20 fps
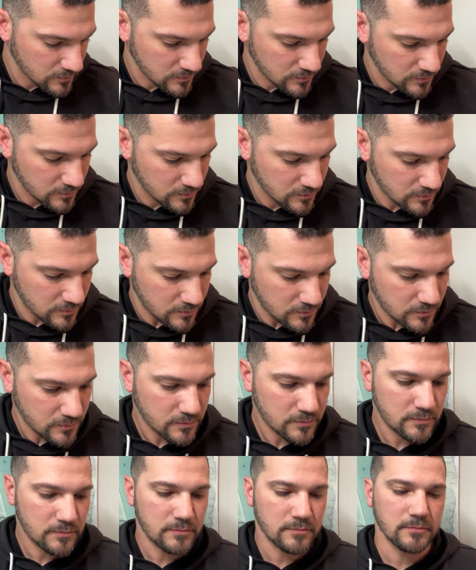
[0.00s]

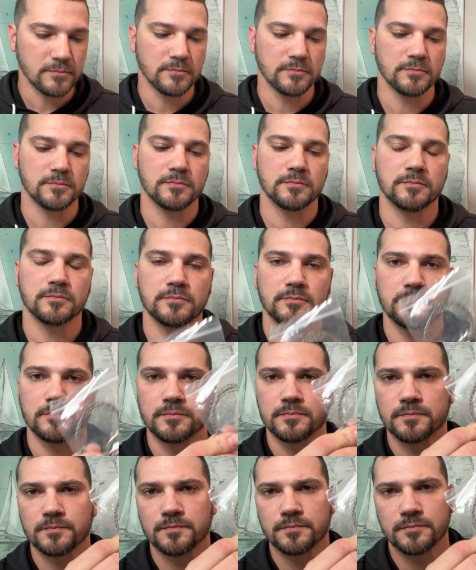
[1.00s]

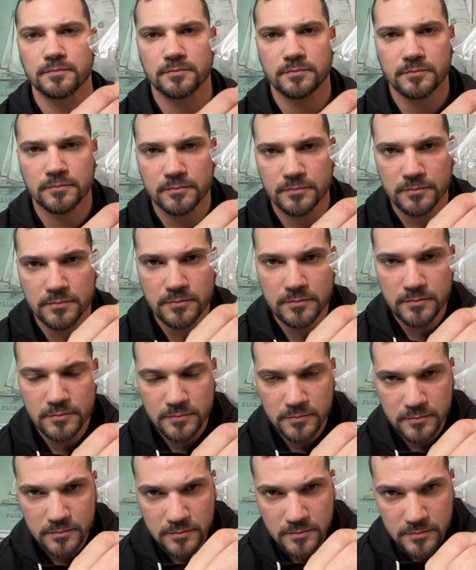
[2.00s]

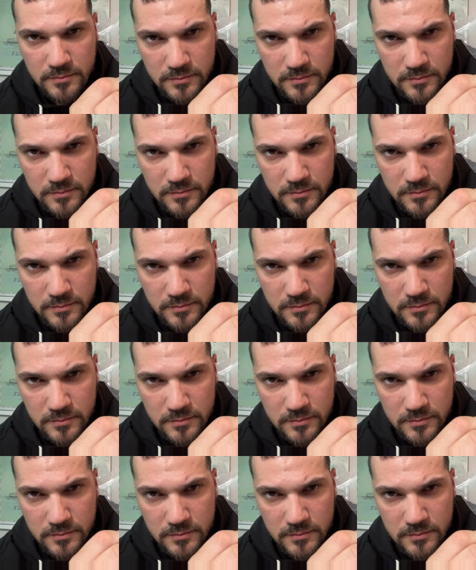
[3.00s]
[no speech]